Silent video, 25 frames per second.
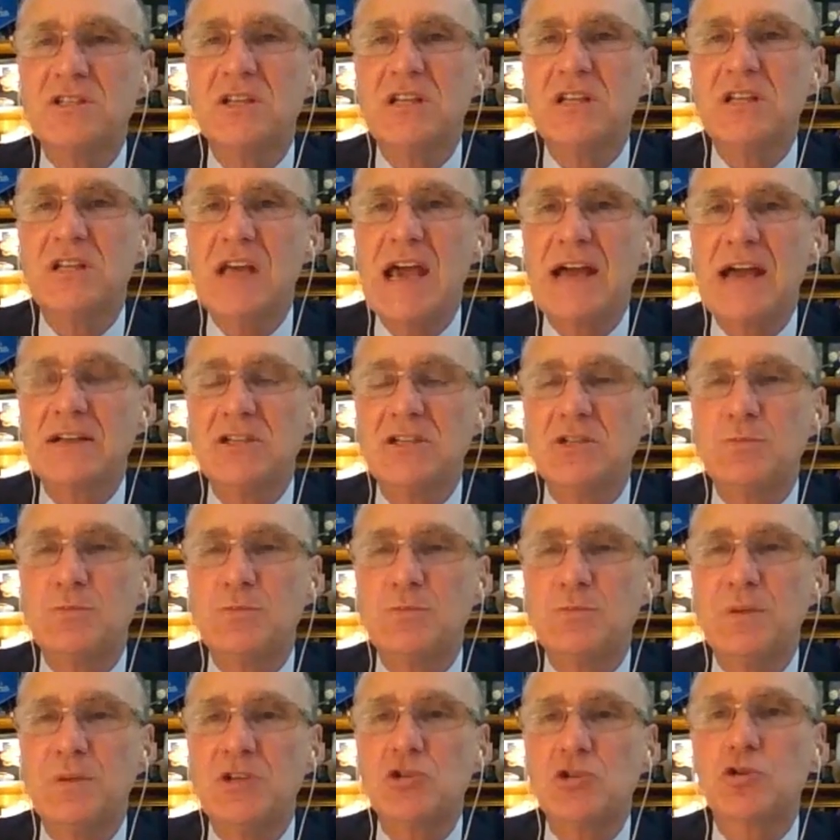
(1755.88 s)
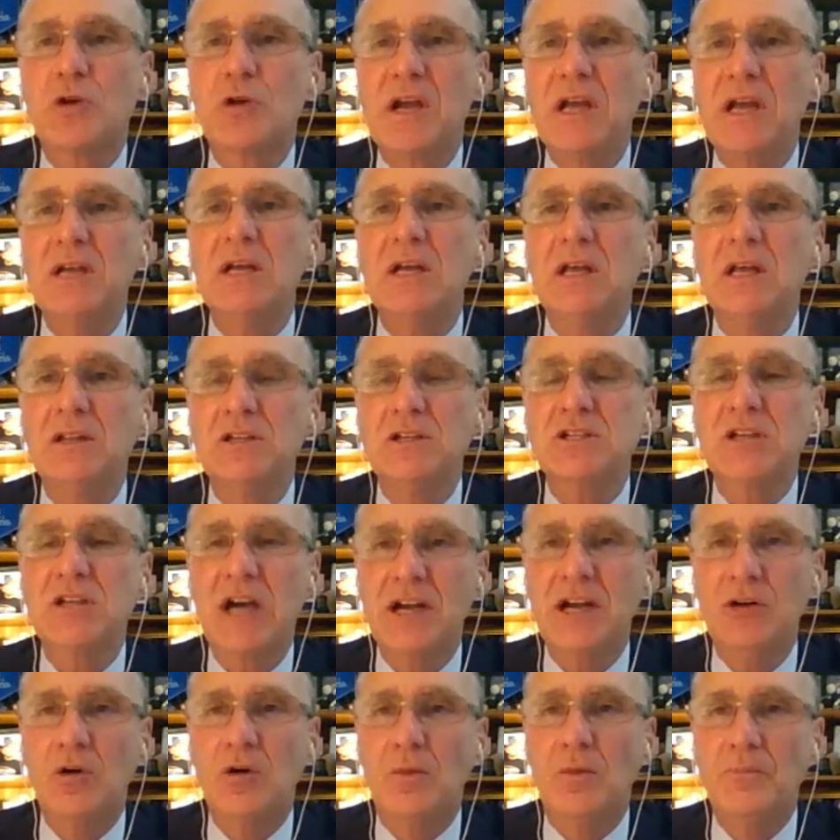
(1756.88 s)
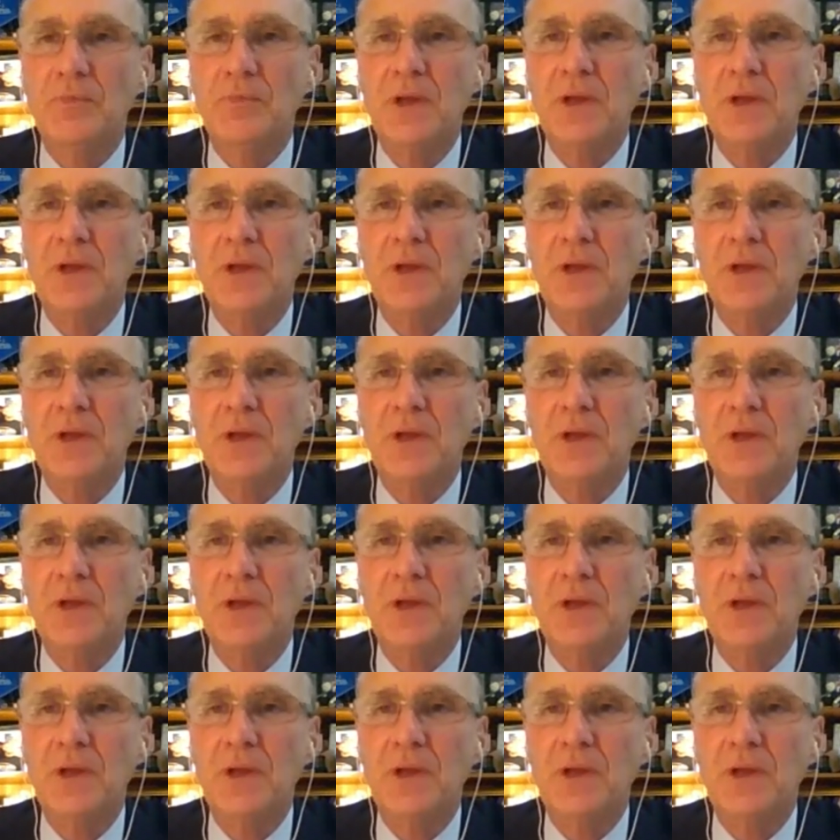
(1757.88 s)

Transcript: the act is betrayed in the title.